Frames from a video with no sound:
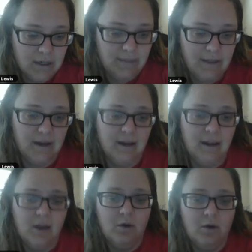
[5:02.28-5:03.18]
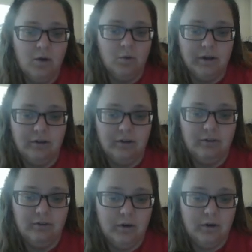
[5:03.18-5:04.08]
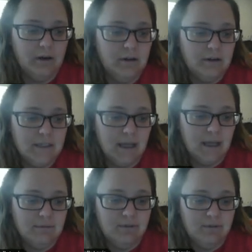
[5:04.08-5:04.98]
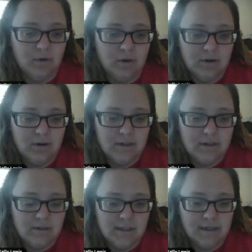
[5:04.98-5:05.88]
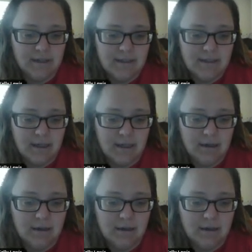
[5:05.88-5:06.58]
And then we're going to do 4 times 4, so 16.